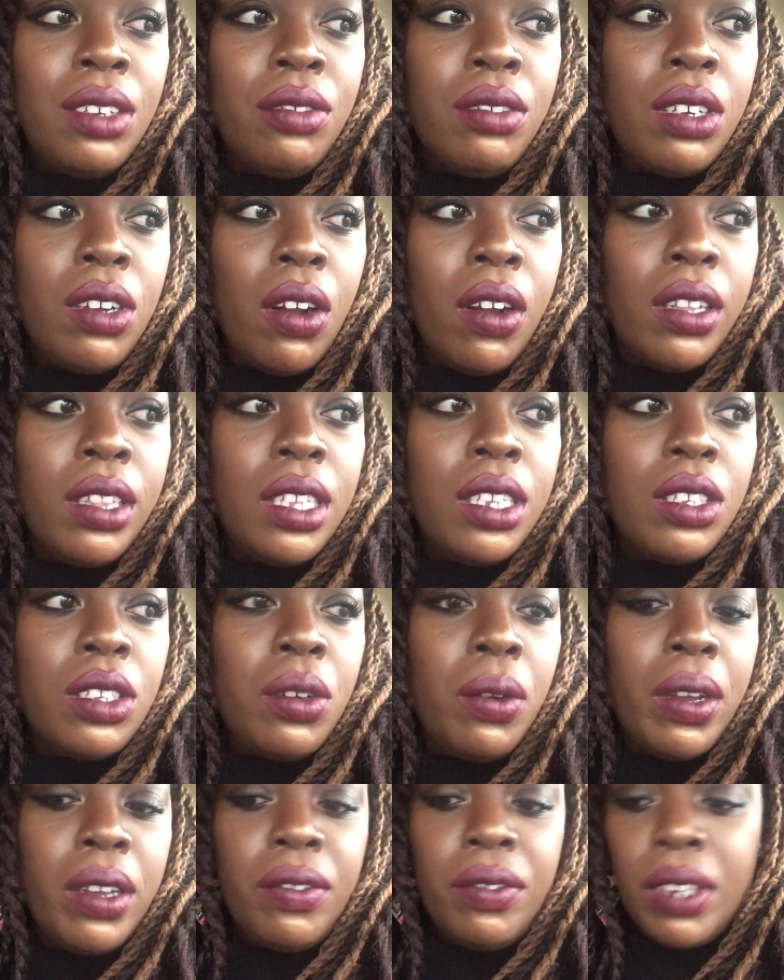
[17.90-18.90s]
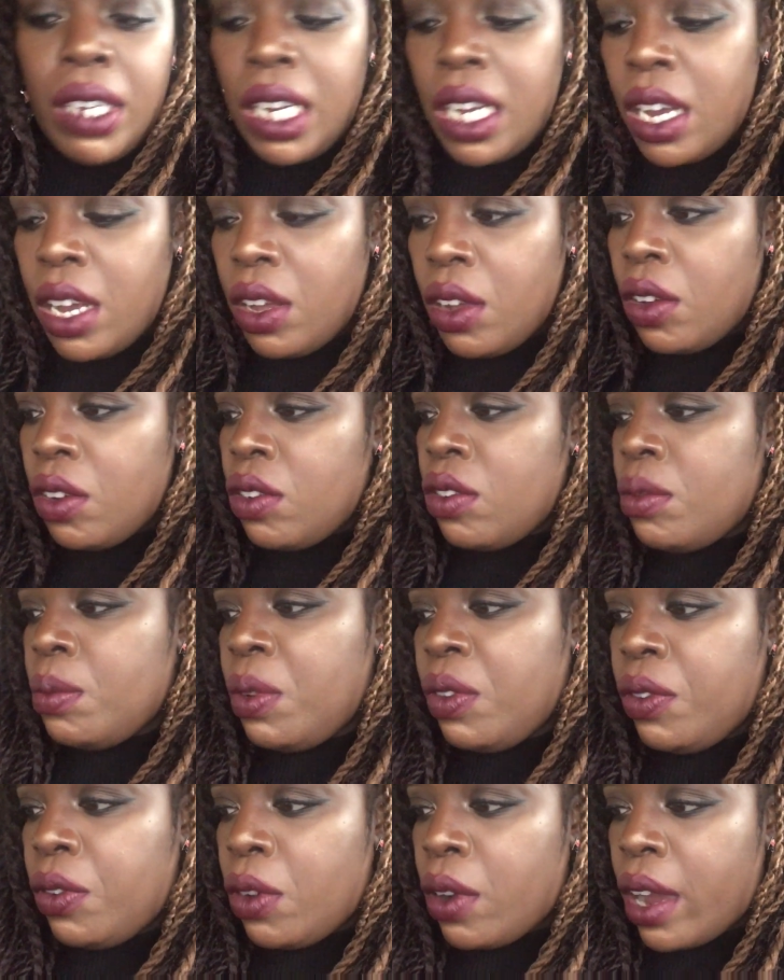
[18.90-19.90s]
record this quick video
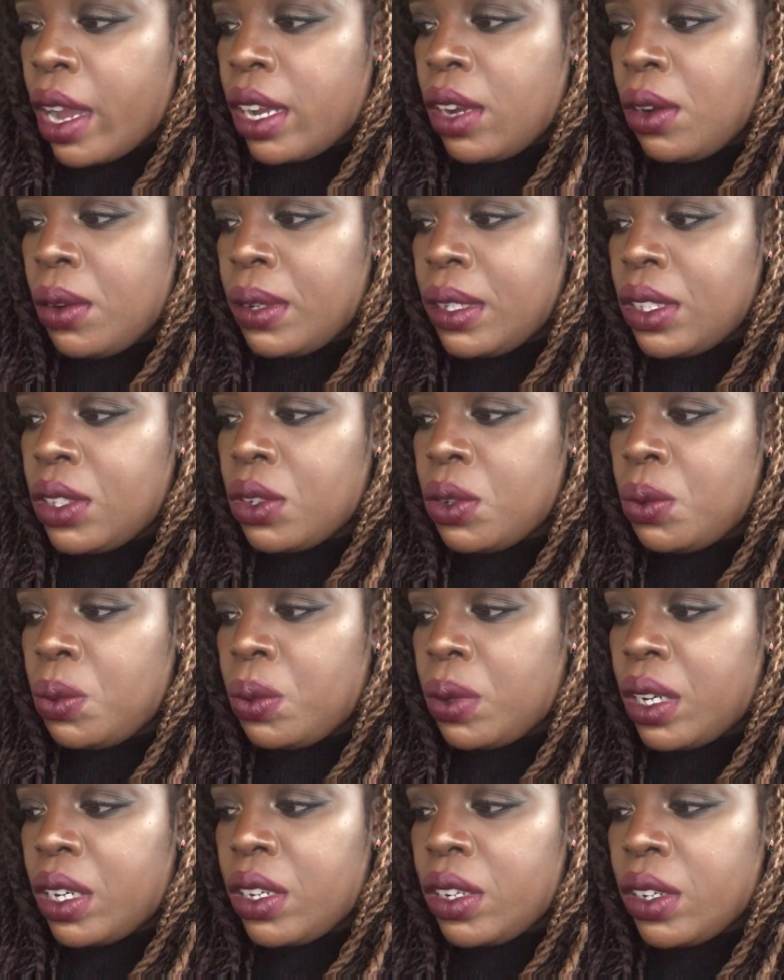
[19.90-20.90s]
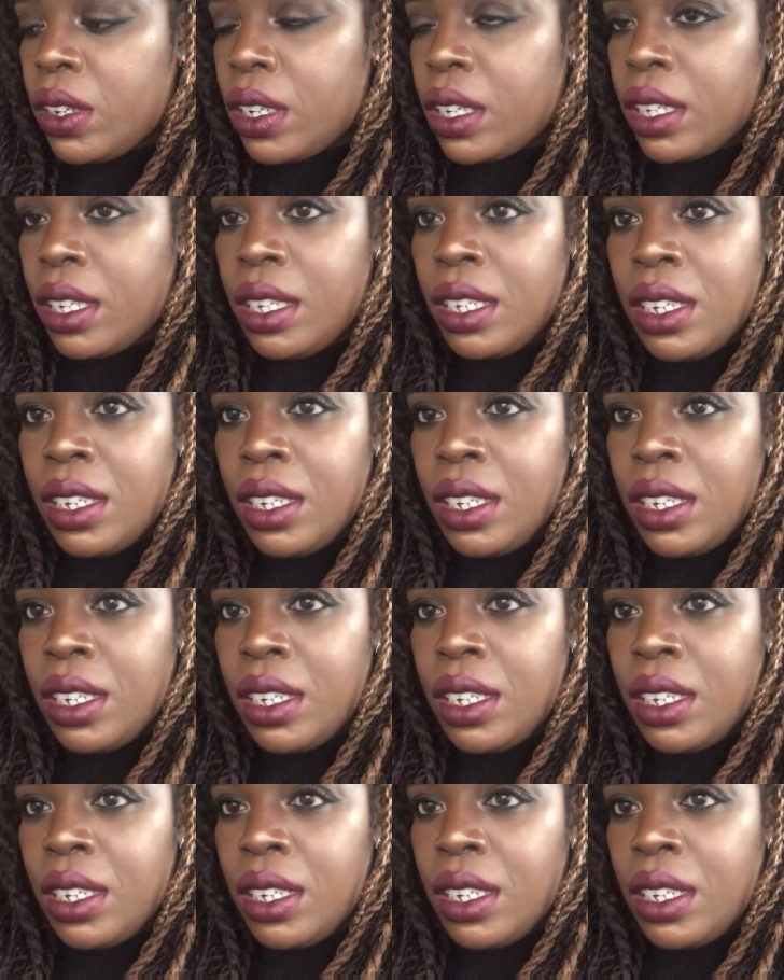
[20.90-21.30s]
before I go into work.